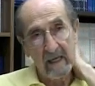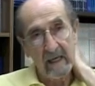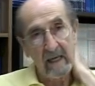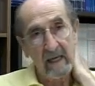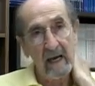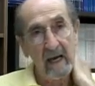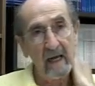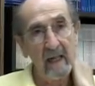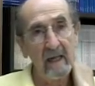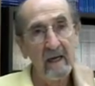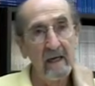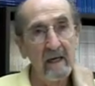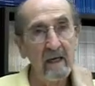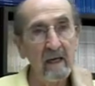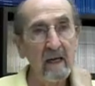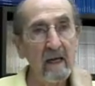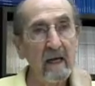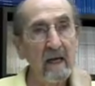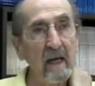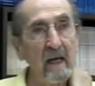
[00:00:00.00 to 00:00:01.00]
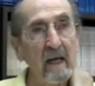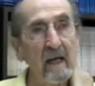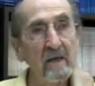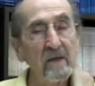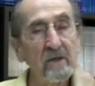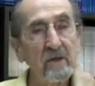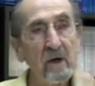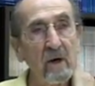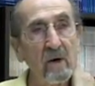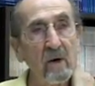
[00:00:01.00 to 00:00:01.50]
Callan
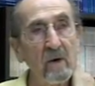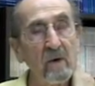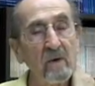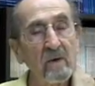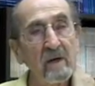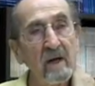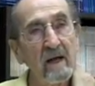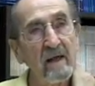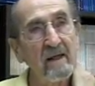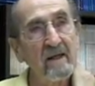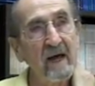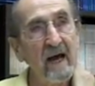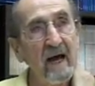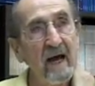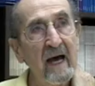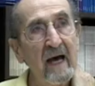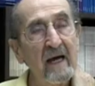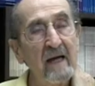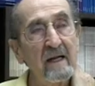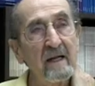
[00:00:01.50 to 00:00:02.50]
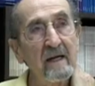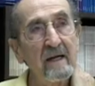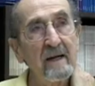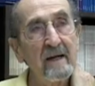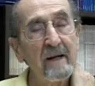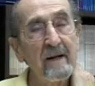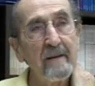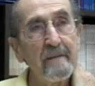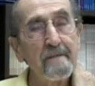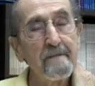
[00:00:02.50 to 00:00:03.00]
showed that
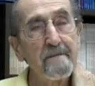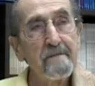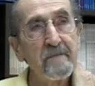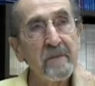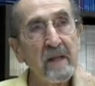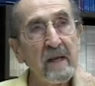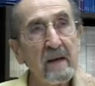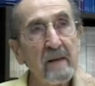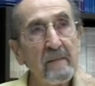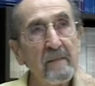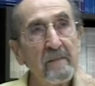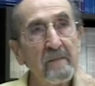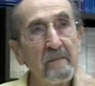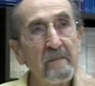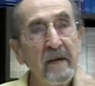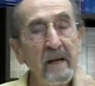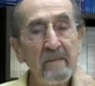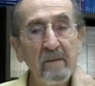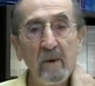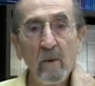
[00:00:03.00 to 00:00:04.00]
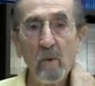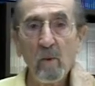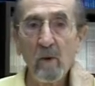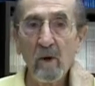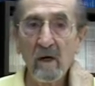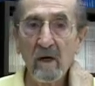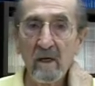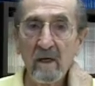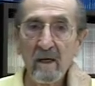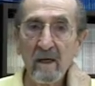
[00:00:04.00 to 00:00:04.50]
people
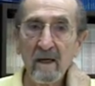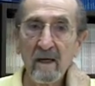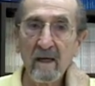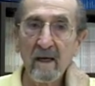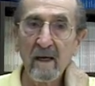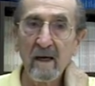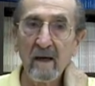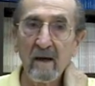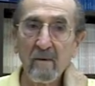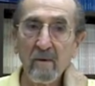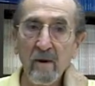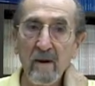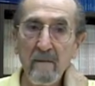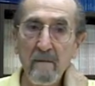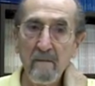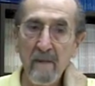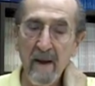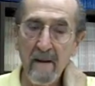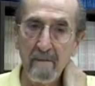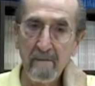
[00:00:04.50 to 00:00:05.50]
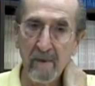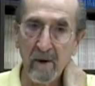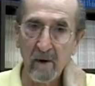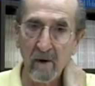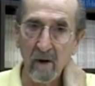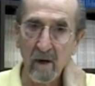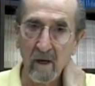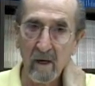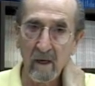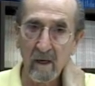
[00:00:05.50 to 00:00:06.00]
would
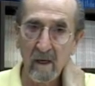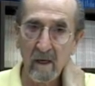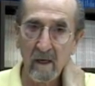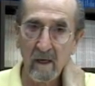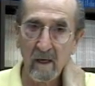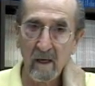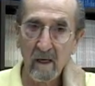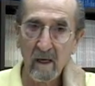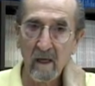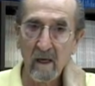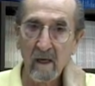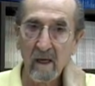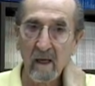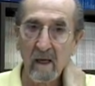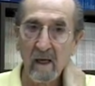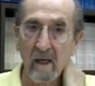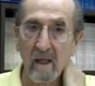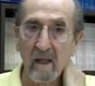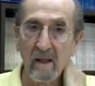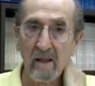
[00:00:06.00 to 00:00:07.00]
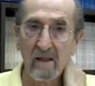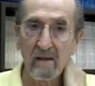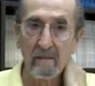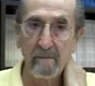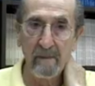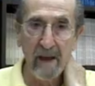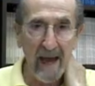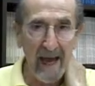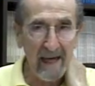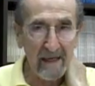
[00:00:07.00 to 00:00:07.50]
remember the
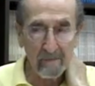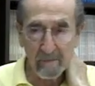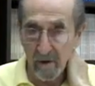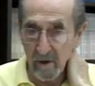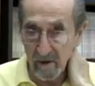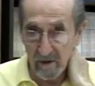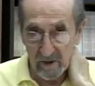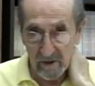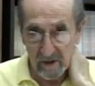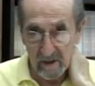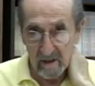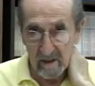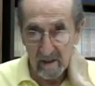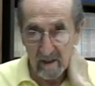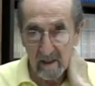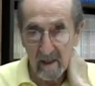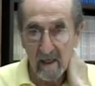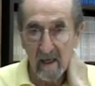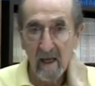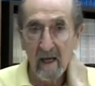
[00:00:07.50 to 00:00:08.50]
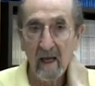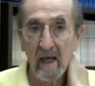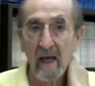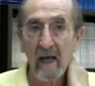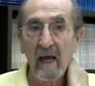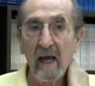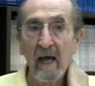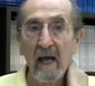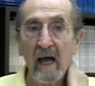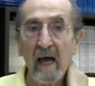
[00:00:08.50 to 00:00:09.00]
bad person
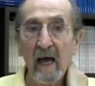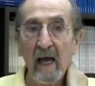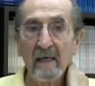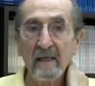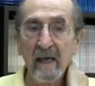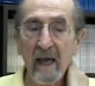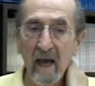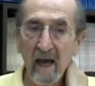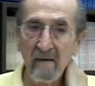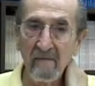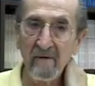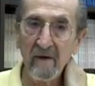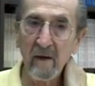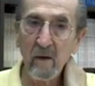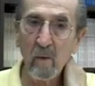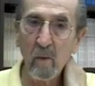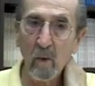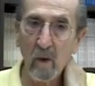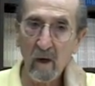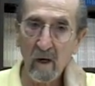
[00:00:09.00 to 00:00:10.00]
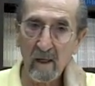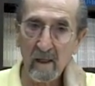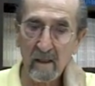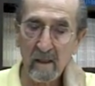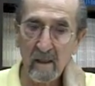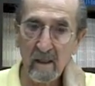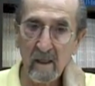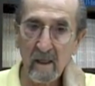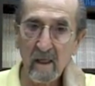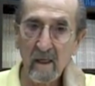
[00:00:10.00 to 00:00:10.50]
as having
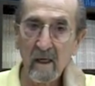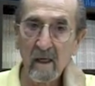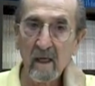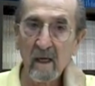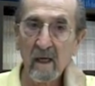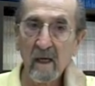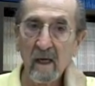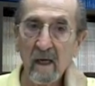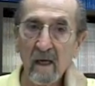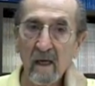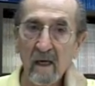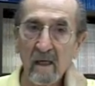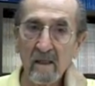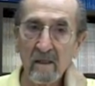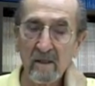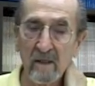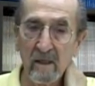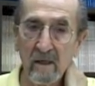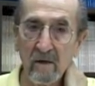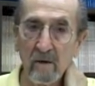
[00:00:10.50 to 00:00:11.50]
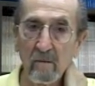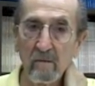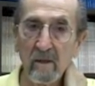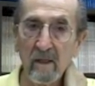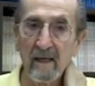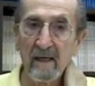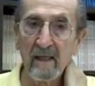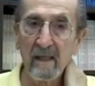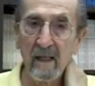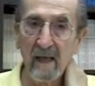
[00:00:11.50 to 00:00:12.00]
won
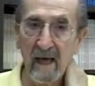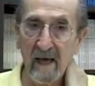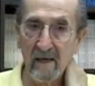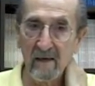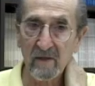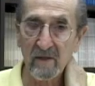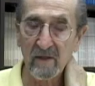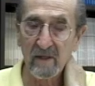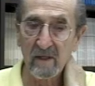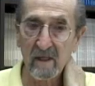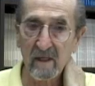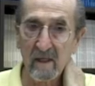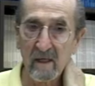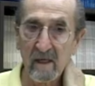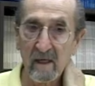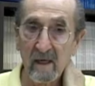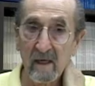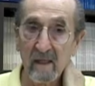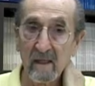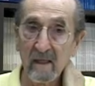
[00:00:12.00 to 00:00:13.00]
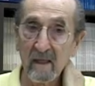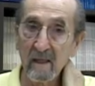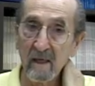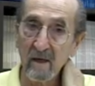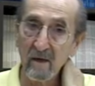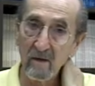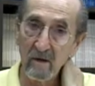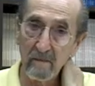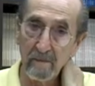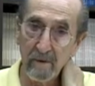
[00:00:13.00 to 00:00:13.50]
considerably less than the
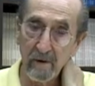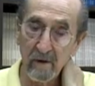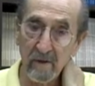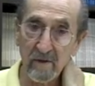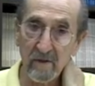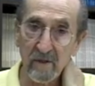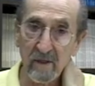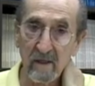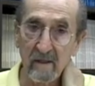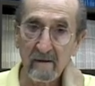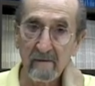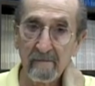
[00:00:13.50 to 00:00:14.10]
good person.